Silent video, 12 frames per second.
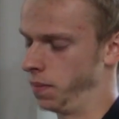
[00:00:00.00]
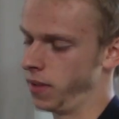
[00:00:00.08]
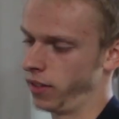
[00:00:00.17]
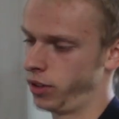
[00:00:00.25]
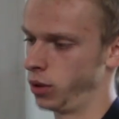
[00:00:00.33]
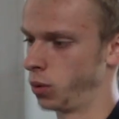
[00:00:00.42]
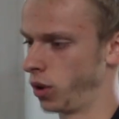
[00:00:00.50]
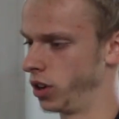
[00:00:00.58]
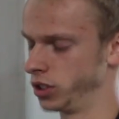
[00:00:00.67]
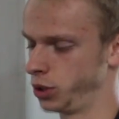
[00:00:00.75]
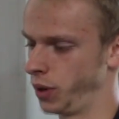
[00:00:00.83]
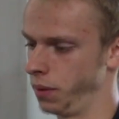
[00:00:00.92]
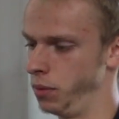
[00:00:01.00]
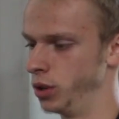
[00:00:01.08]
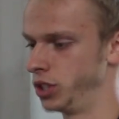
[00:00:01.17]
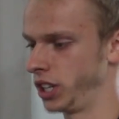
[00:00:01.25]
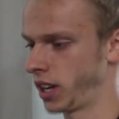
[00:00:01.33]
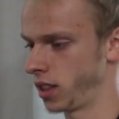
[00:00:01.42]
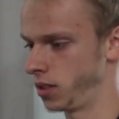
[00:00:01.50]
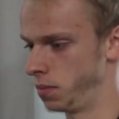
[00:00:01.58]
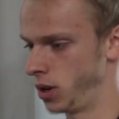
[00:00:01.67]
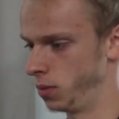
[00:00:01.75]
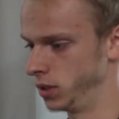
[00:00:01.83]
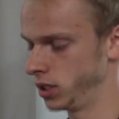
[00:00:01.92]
if you weren't doing music at the moment?